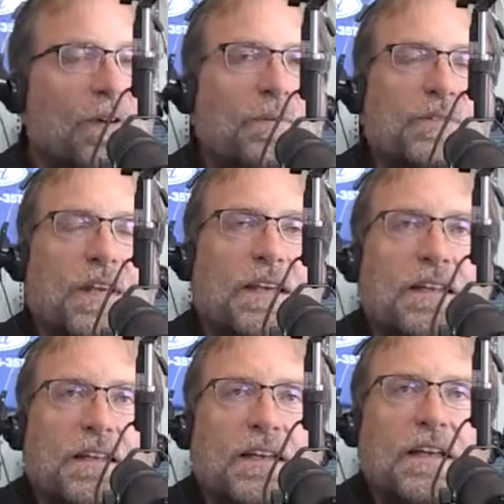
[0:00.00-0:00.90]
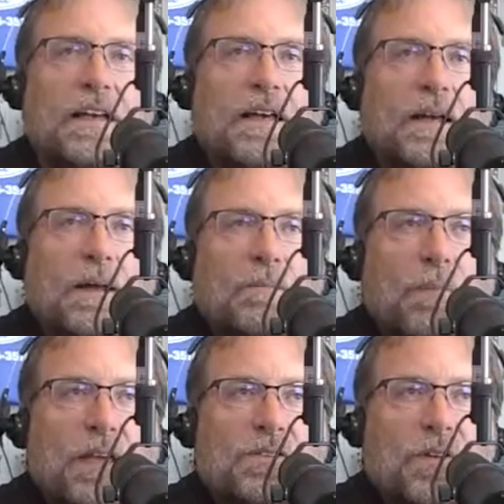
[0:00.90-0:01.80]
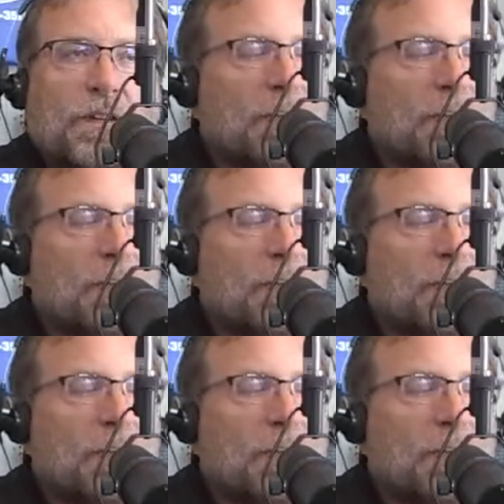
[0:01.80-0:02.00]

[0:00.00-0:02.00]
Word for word: And I was thinking, based on the